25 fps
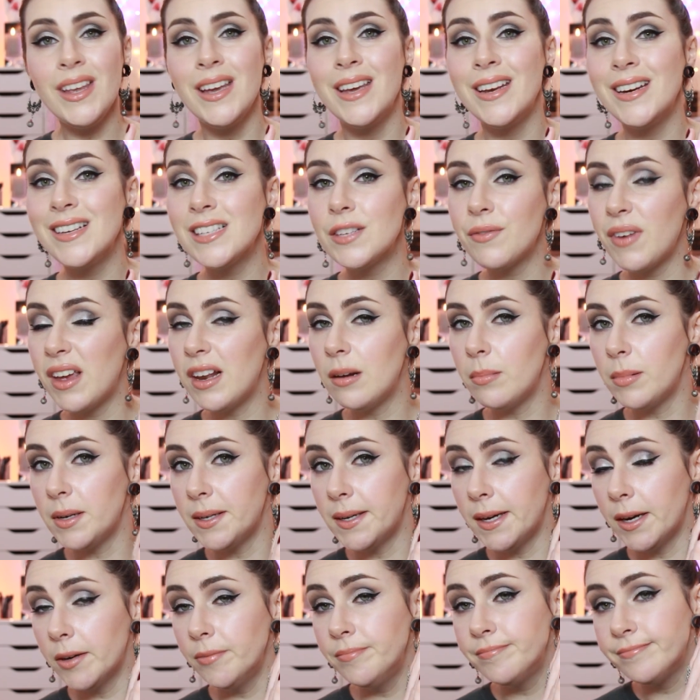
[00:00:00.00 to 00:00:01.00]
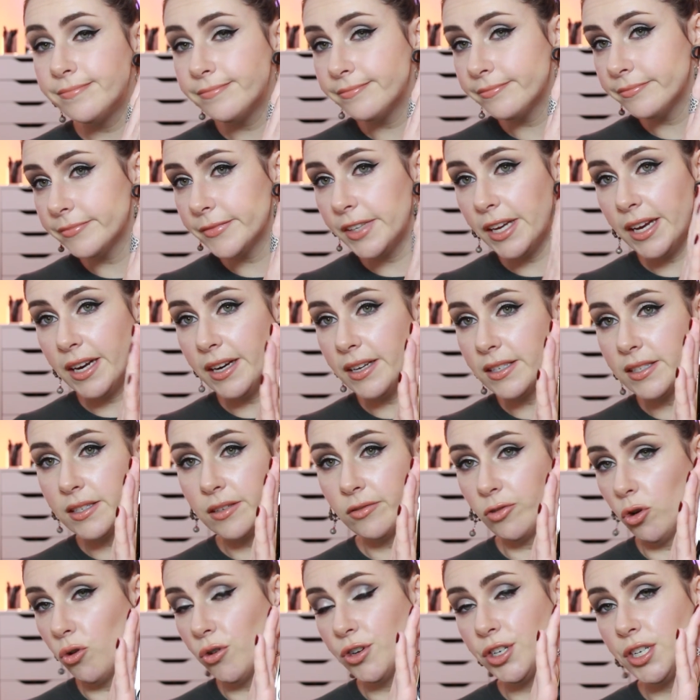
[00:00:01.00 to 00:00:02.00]
It is available now. It is
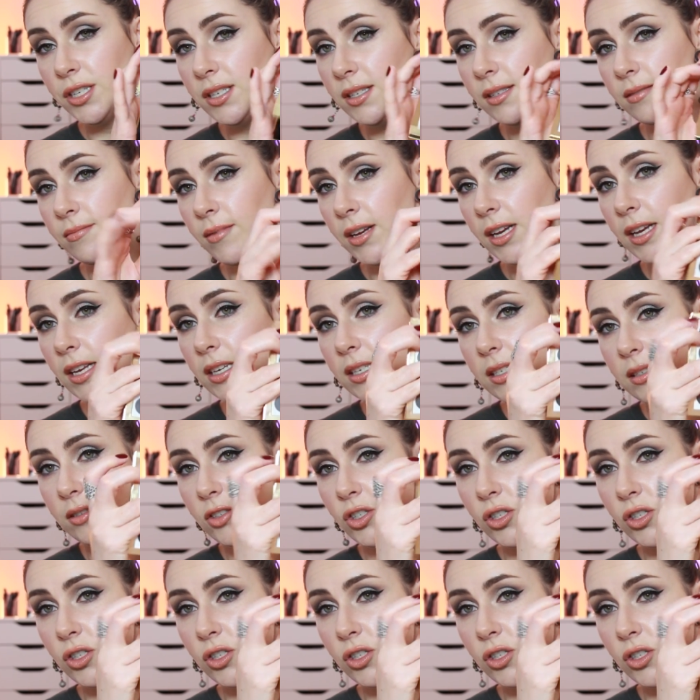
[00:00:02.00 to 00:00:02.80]
gorgeous. It